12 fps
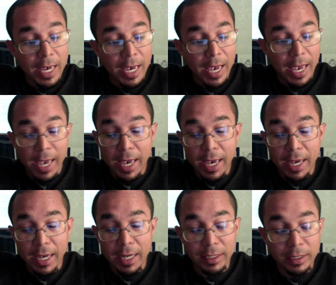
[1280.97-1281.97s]

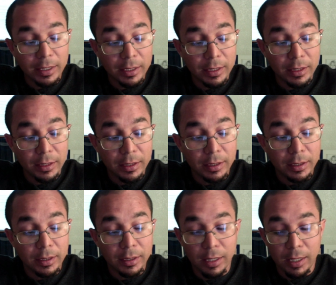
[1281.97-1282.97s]
and
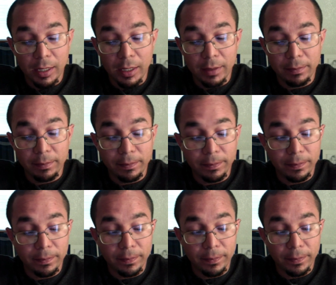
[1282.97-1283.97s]

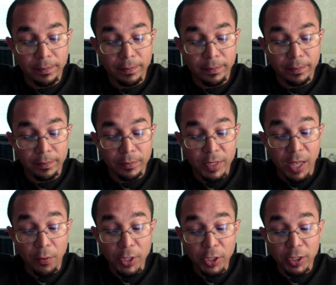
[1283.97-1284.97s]
that
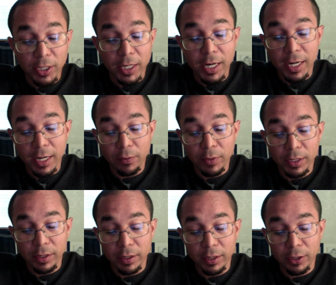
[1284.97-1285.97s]
way you could cut it with
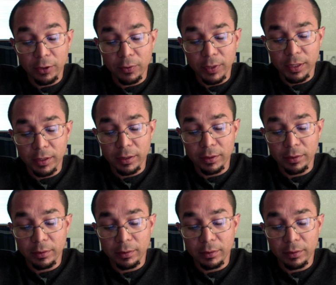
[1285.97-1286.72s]
the